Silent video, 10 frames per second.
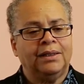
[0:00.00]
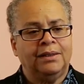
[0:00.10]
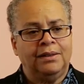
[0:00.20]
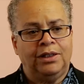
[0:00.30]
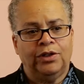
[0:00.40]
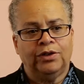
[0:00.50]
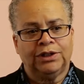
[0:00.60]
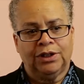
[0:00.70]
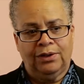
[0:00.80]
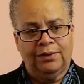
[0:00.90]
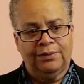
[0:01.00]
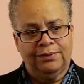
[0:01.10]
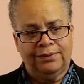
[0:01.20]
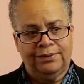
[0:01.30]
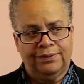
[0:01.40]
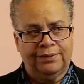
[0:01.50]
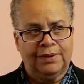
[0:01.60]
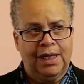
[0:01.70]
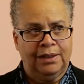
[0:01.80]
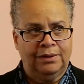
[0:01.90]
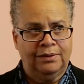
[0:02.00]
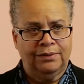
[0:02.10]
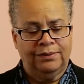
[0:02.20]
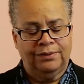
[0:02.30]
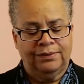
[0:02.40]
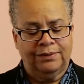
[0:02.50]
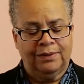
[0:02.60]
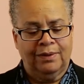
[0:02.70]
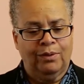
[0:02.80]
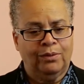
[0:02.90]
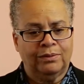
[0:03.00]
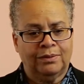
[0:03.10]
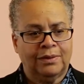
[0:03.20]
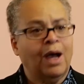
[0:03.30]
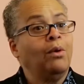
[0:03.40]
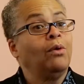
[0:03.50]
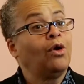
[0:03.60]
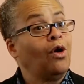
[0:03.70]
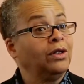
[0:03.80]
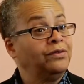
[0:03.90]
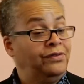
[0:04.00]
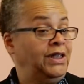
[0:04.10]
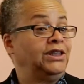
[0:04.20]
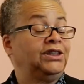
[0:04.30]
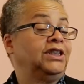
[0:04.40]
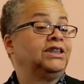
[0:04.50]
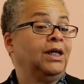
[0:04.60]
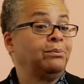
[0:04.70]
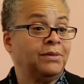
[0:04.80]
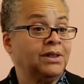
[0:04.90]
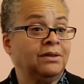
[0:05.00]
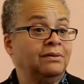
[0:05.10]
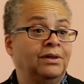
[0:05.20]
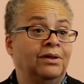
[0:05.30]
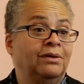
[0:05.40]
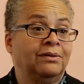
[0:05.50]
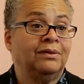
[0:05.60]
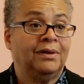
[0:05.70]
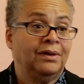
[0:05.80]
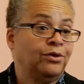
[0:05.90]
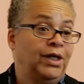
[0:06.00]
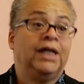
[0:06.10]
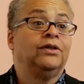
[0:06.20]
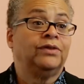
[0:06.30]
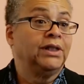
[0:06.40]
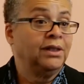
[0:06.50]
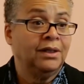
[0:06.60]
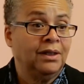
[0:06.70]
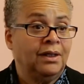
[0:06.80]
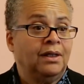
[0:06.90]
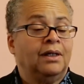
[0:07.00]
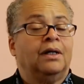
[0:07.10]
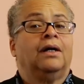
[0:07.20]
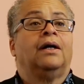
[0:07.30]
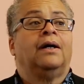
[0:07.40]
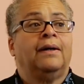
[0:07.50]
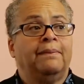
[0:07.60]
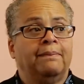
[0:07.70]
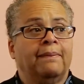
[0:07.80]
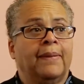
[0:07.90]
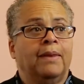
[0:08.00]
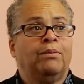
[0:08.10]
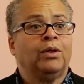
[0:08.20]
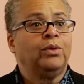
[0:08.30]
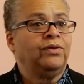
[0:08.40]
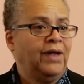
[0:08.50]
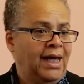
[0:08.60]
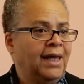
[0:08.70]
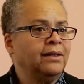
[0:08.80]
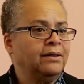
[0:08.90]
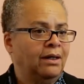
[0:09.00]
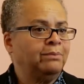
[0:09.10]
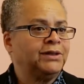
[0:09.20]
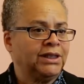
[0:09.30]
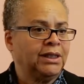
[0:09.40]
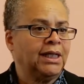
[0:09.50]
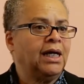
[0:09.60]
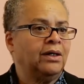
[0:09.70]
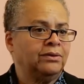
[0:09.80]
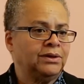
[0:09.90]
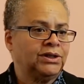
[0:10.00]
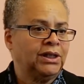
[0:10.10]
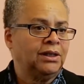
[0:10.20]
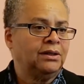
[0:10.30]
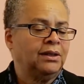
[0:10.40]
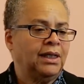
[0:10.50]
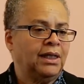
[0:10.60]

years of kind of, I won't call it feast, except, creatively. But we've had ups and downs, and